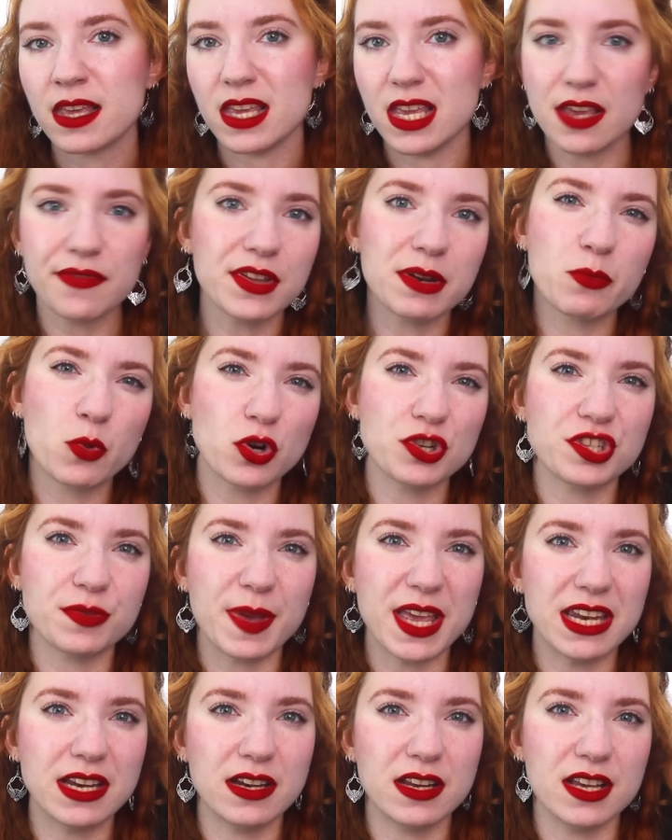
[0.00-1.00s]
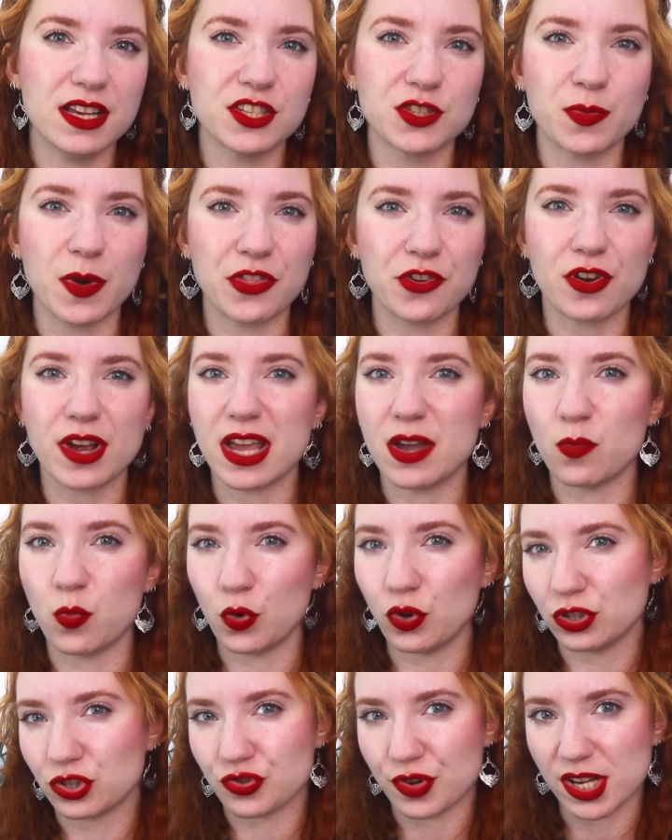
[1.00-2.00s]
Even more debated is whether a
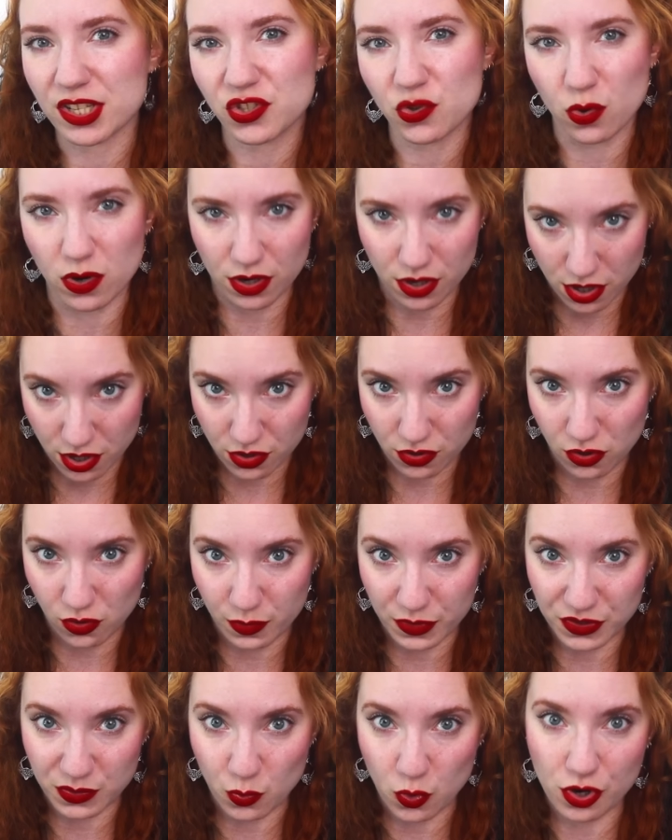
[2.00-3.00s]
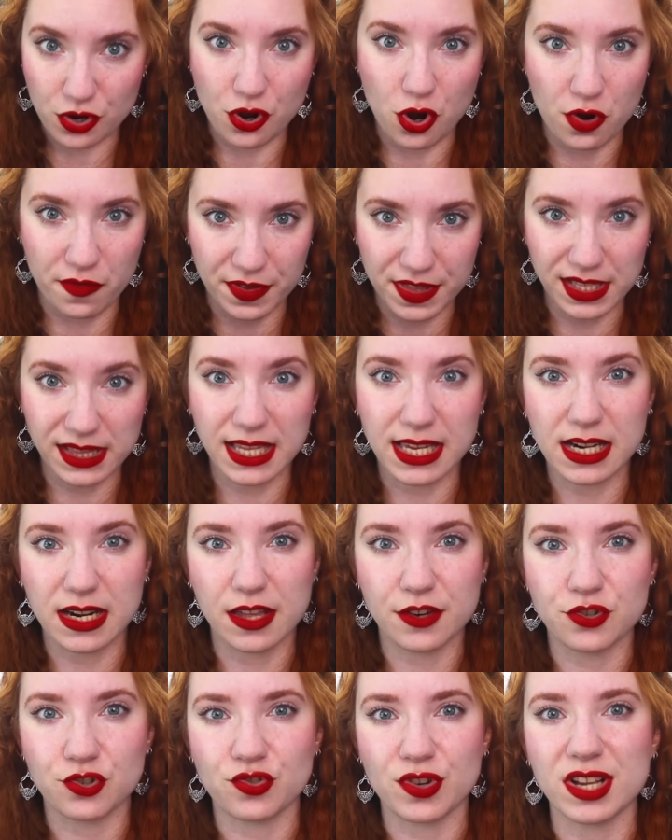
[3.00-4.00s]
wool dress or kirtle was worn over the linen
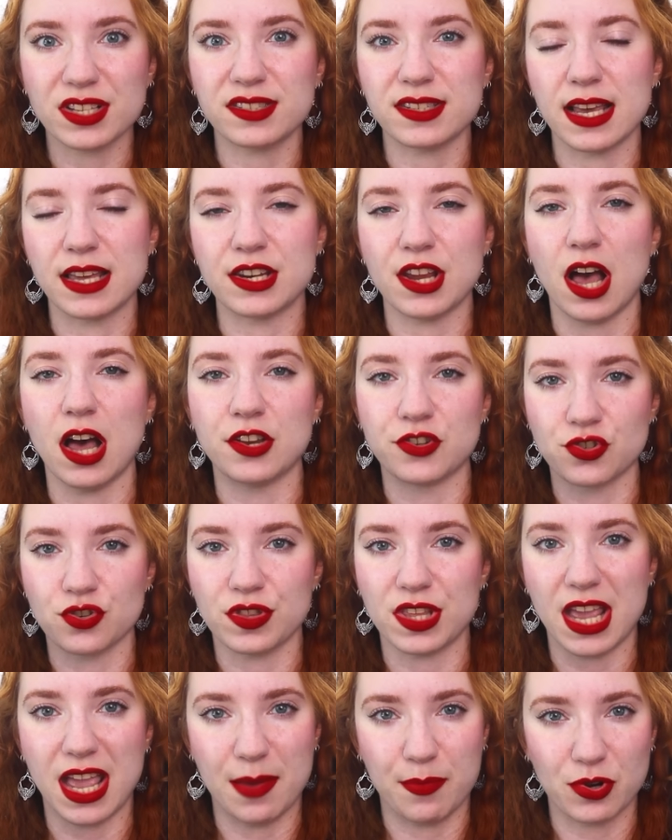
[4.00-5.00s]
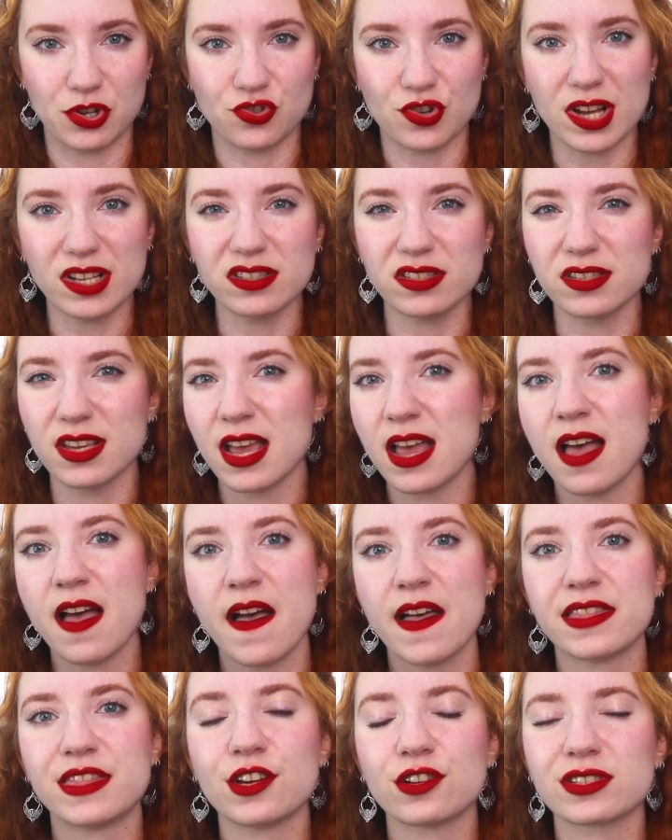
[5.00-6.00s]
underdress and under the apron dress.
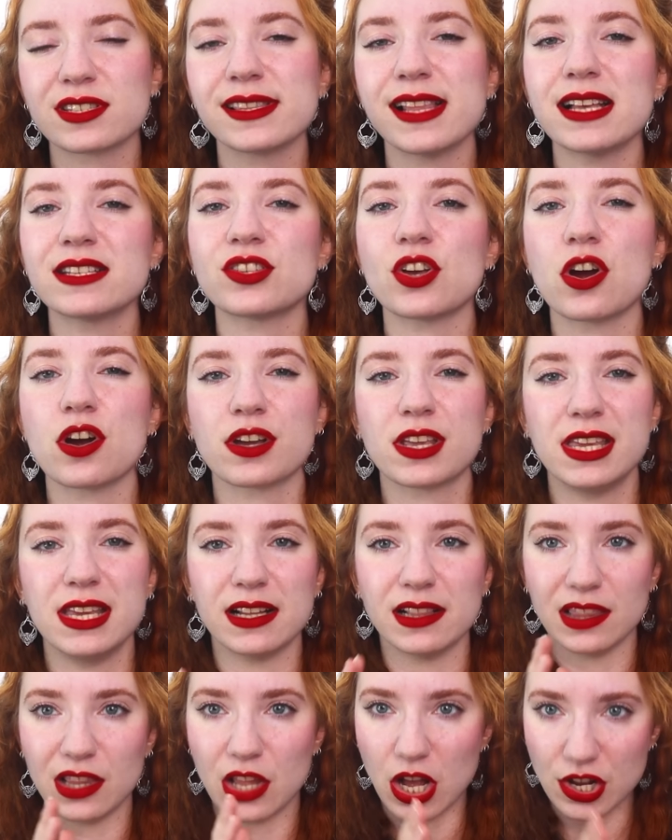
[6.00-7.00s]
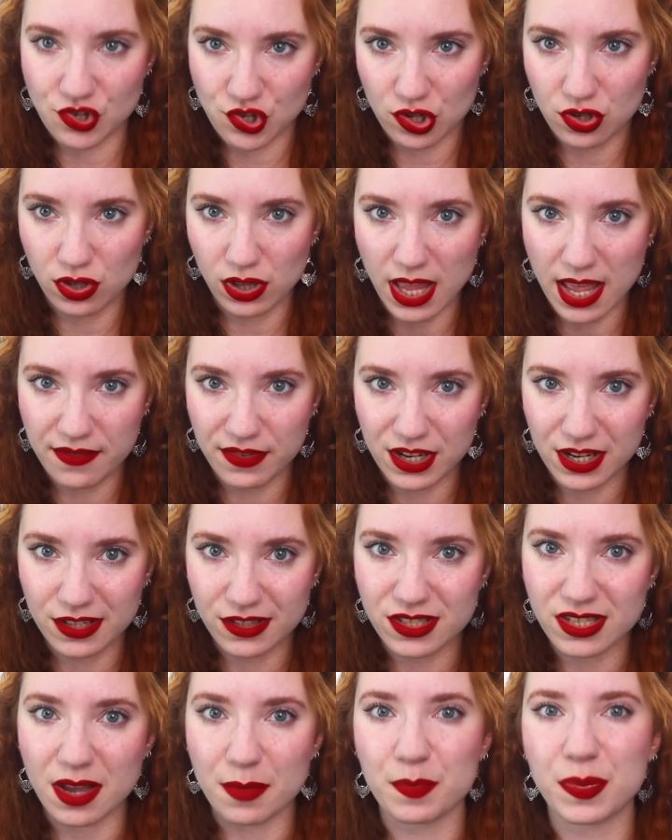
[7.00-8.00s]
There's less archaeological
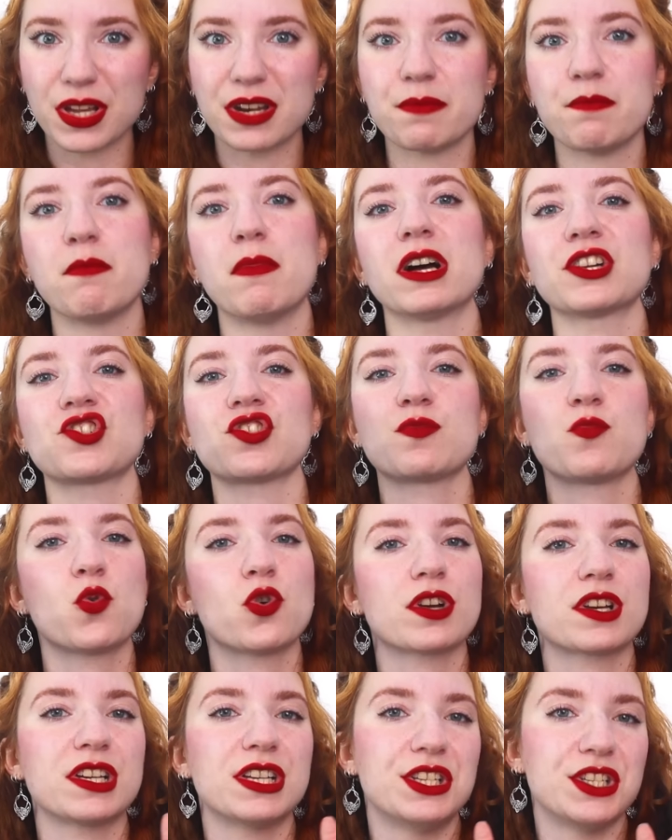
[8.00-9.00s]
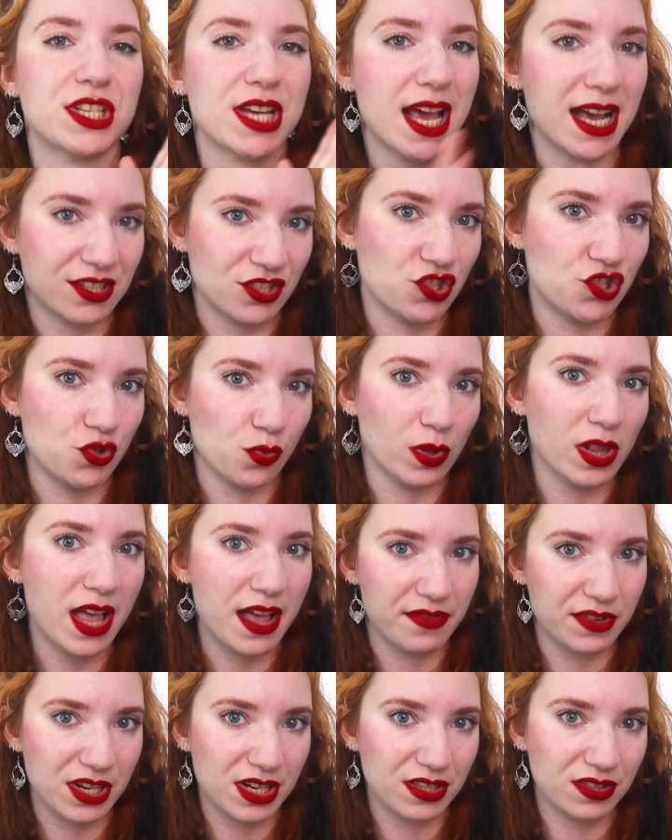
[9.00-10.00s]
evidence, but much more contextual
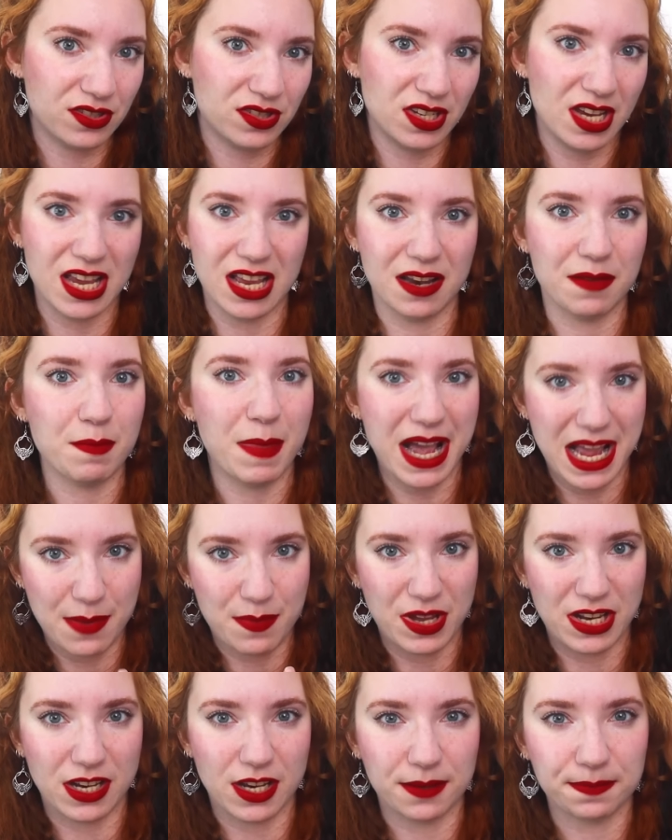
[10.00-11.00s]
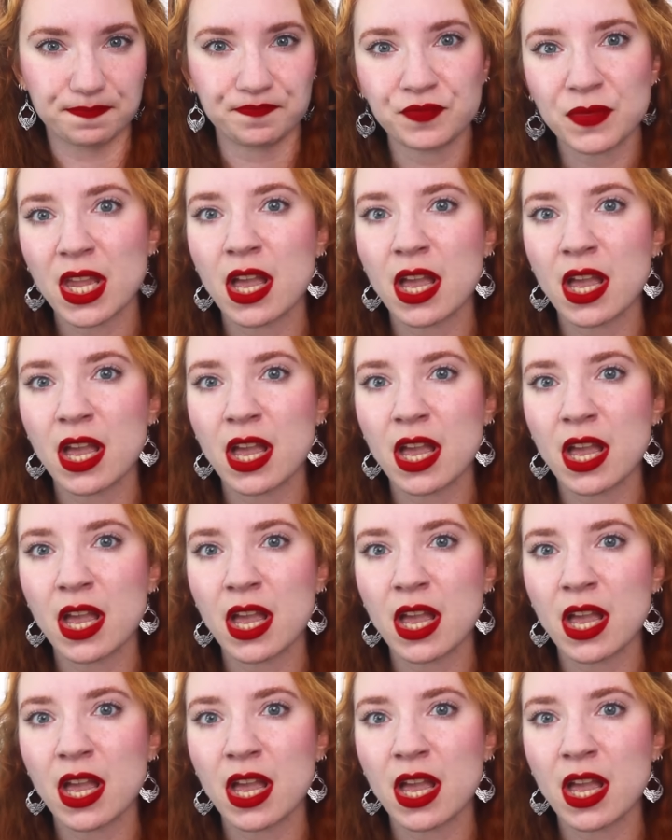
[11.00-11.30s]
evidence, in my opinion.